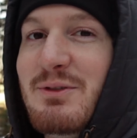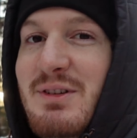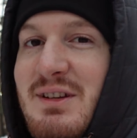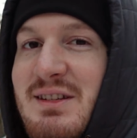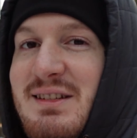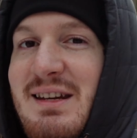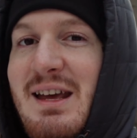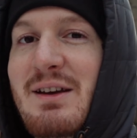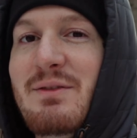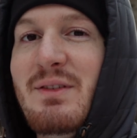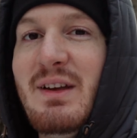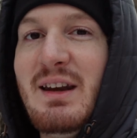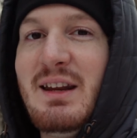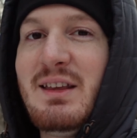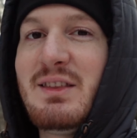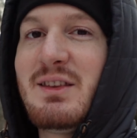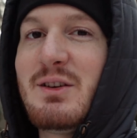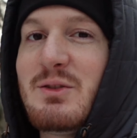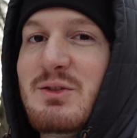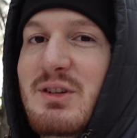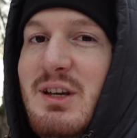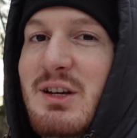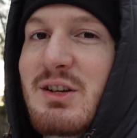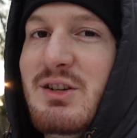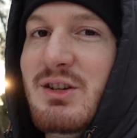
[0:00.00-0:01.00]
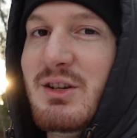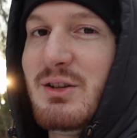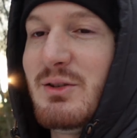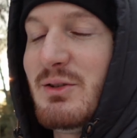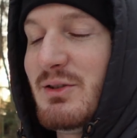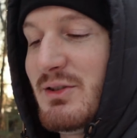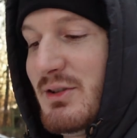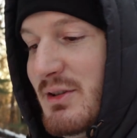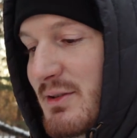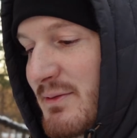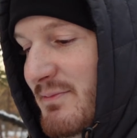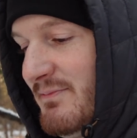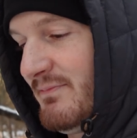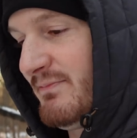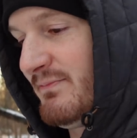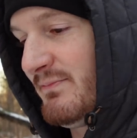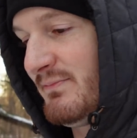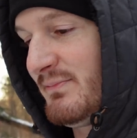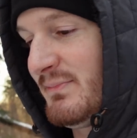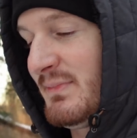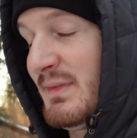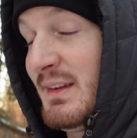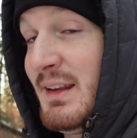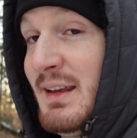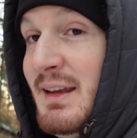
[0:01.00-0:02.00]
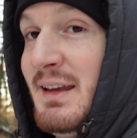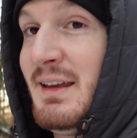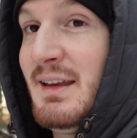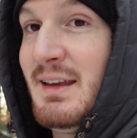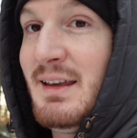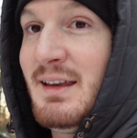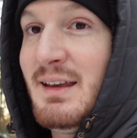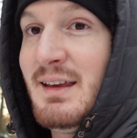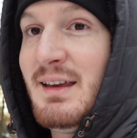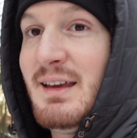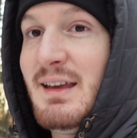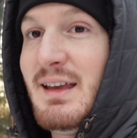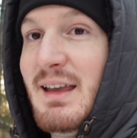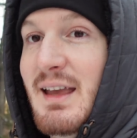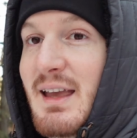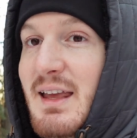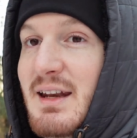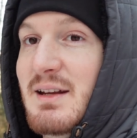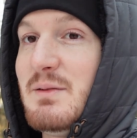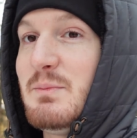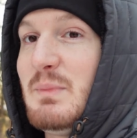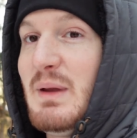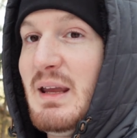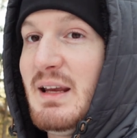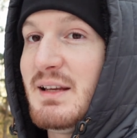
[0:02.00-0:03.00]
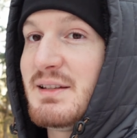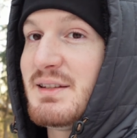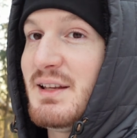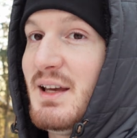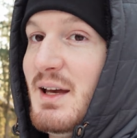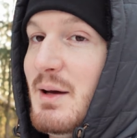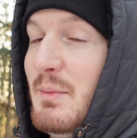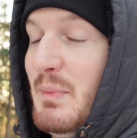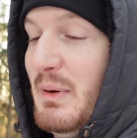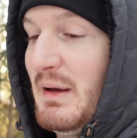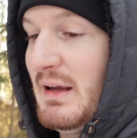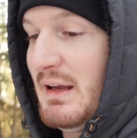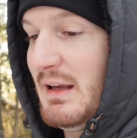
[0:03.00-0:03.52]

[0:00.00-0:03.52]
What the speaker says: doesn't have any of those issues. And it makes up